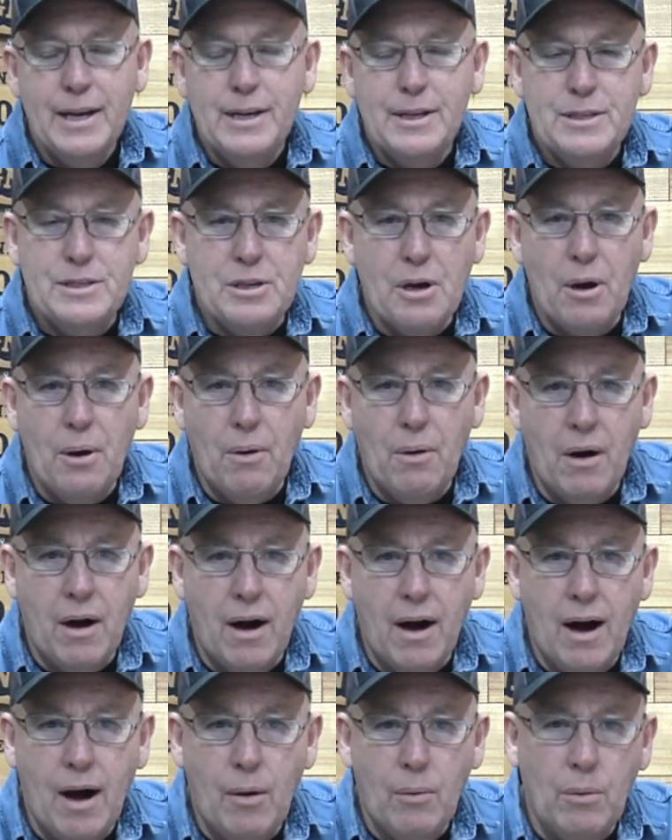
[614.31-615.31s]
So
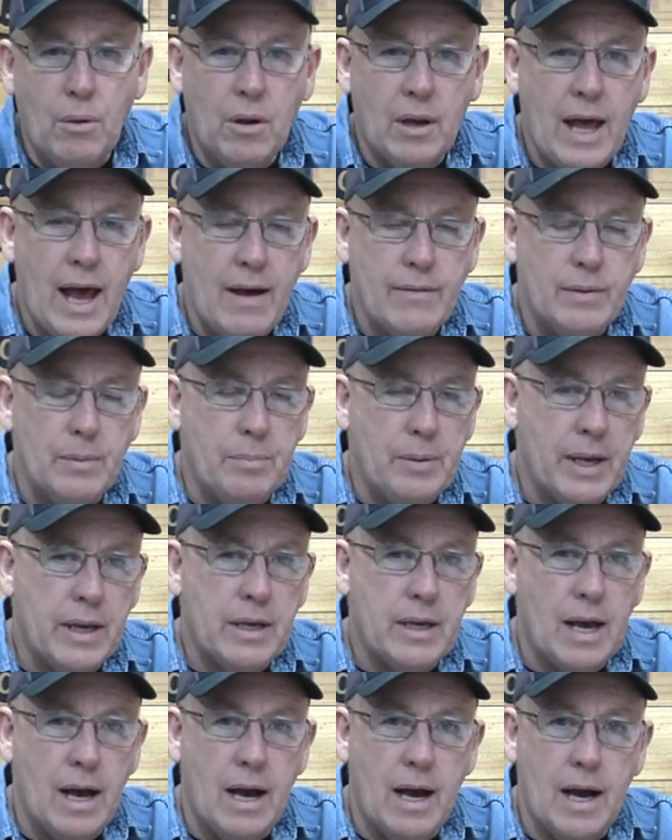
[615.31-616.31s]
uh, we'll have a
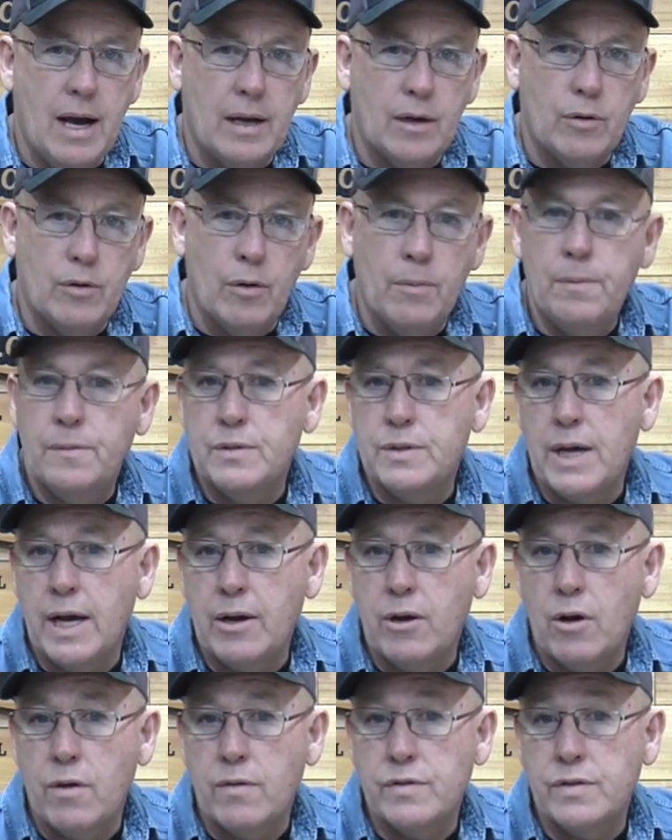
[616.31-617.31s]
big uh, group of
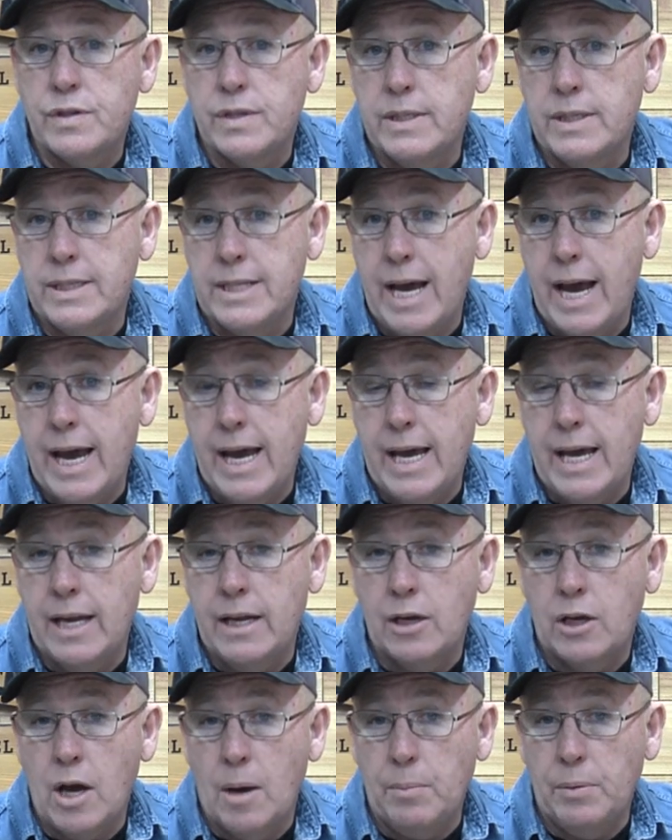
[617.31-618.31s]
sign carvers of the day
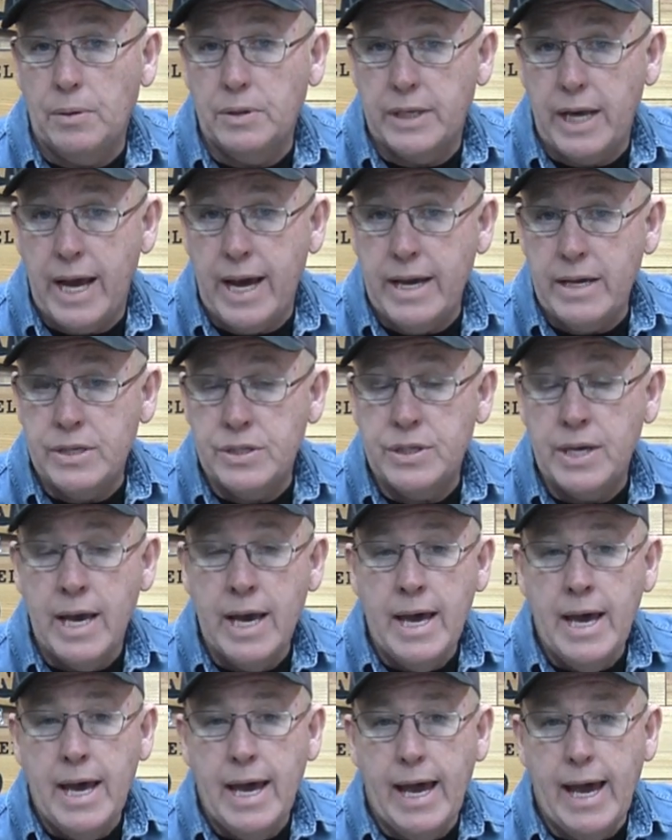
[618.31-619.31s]
in a couple of days,
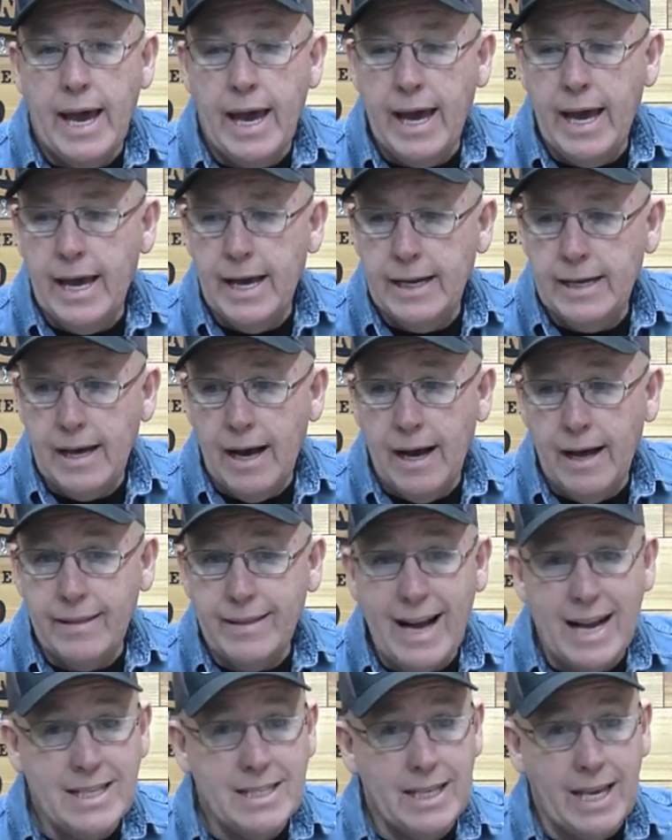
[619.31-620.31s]
and uh,
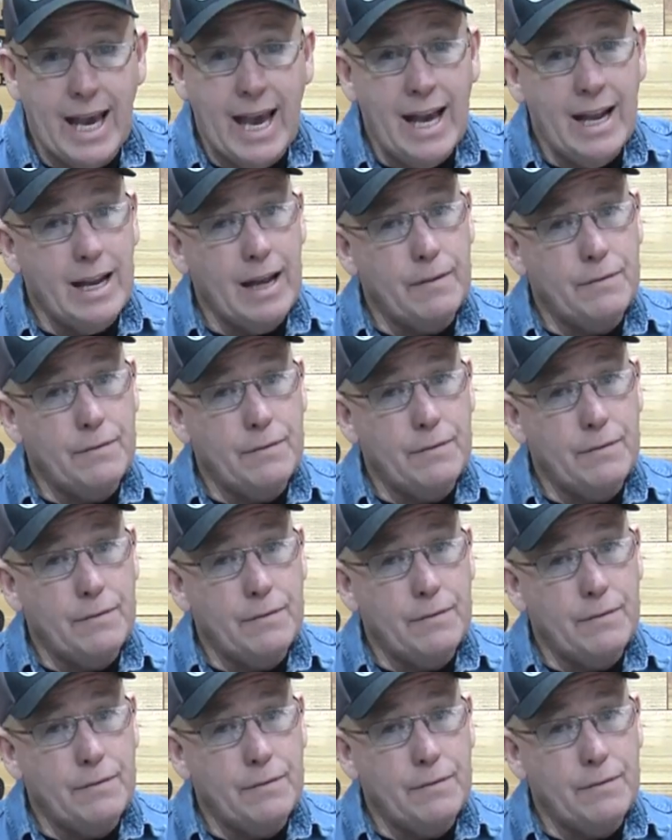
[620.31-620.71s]
that's it.